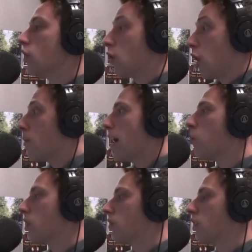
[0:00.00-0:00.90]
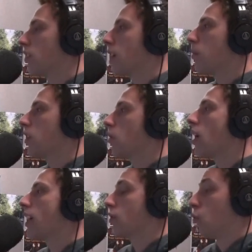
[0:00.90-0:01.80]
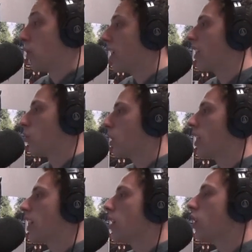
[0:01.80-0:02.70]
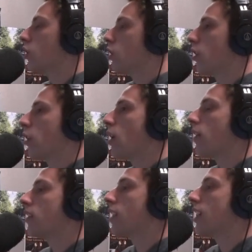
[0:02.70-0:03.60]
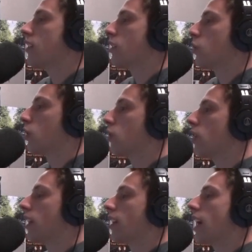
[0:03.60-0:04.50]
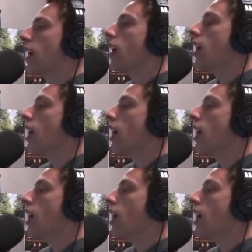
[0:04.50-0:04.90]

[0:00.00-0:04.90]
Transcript: So Herm Edwards, for example, you're right, is really, really turning around this A S U recruiting thing.